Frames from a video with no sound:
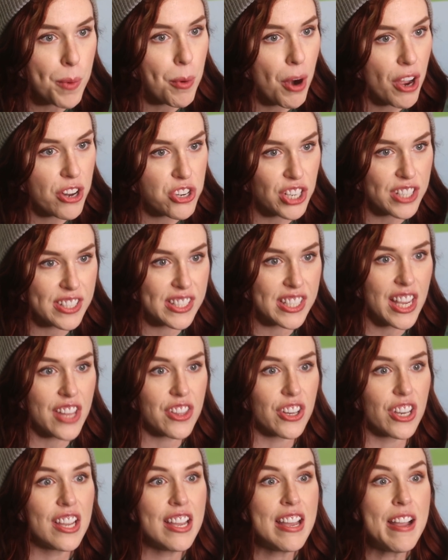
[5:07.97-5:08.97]
art projects
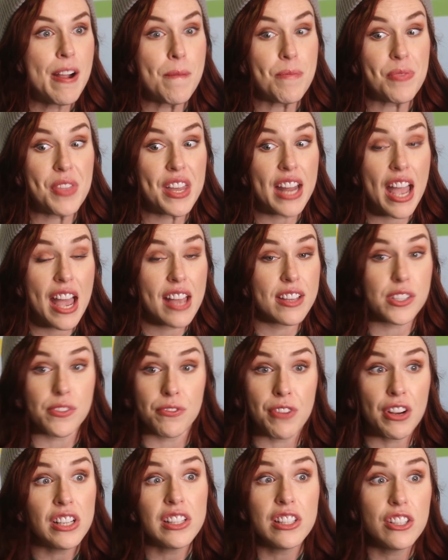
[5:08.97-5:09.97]
together that
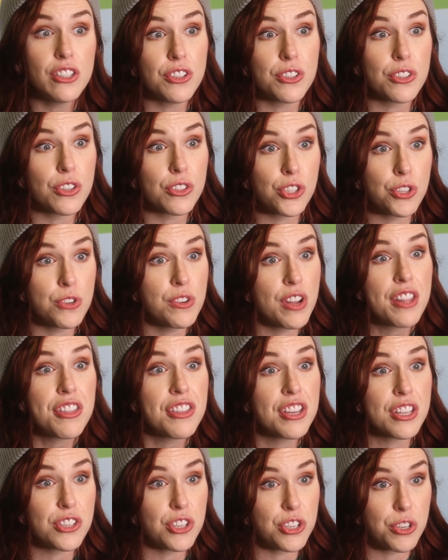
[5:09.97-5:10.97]
has very little to
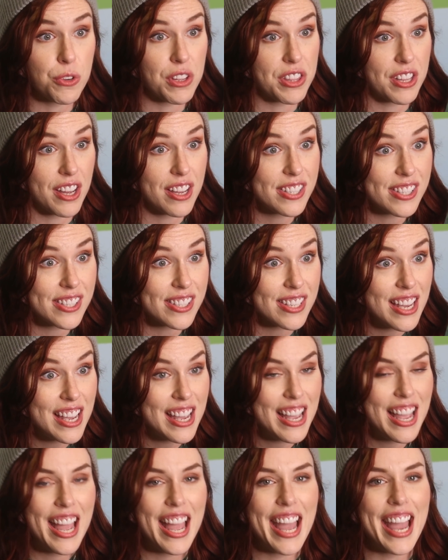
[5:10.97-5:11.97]
nothing to do with us.
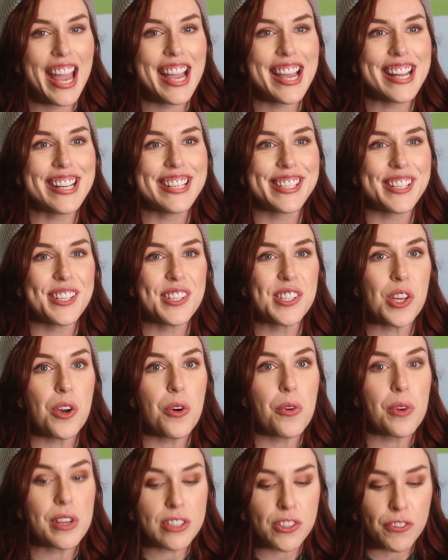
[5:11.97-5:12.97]
And
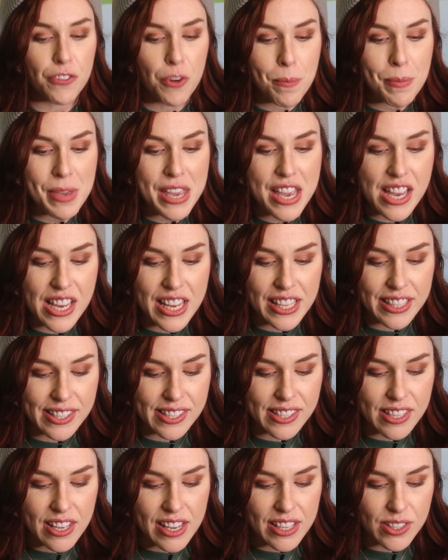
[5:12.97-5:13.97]
so for me,
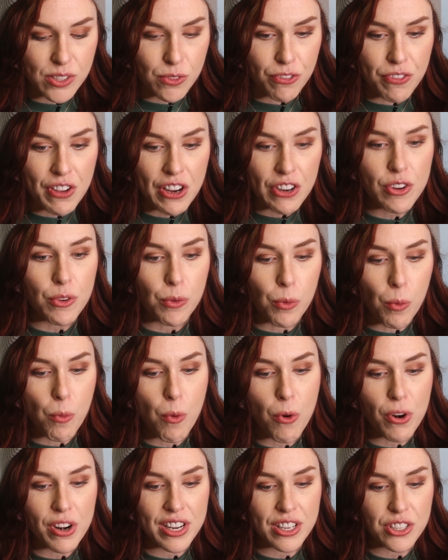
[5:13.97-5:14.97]
it's very
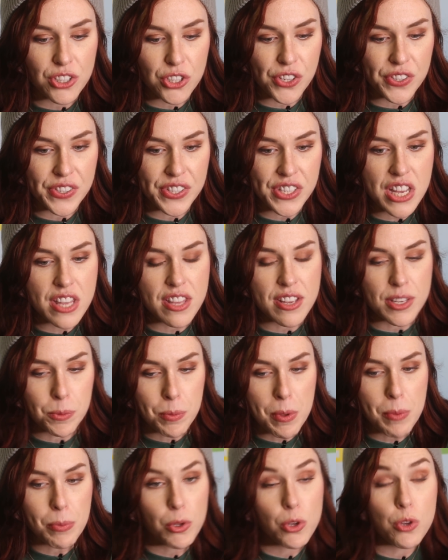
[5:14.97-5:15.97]
rewarding to see
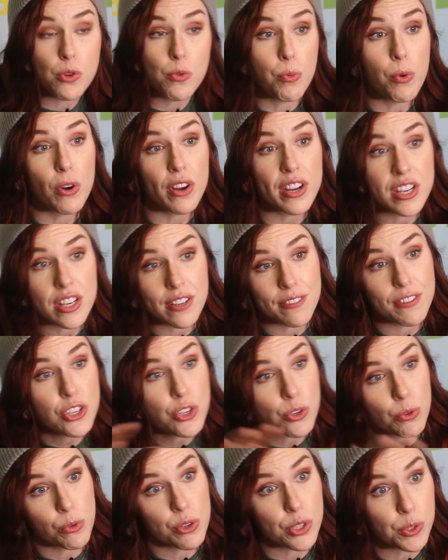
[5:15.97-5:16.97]
these people who were
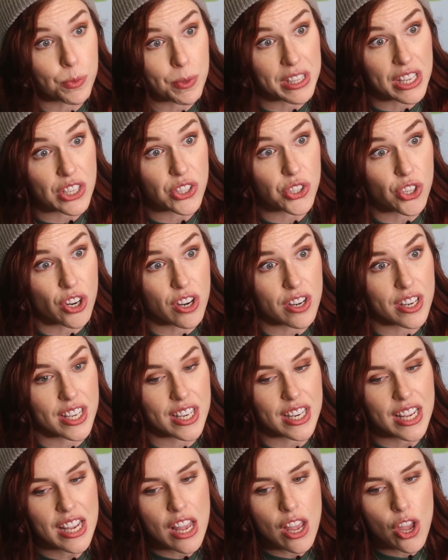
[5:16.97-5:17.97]
individuals when they
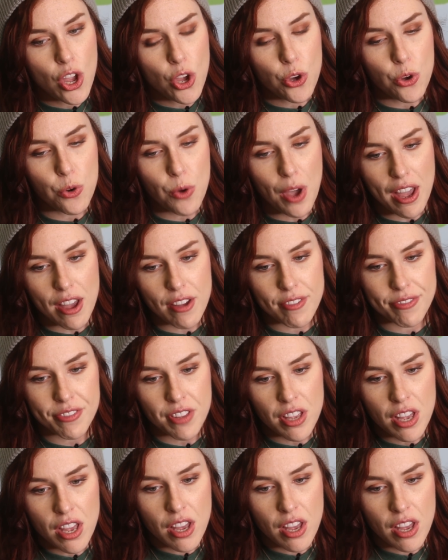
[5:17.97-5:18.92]
started, who have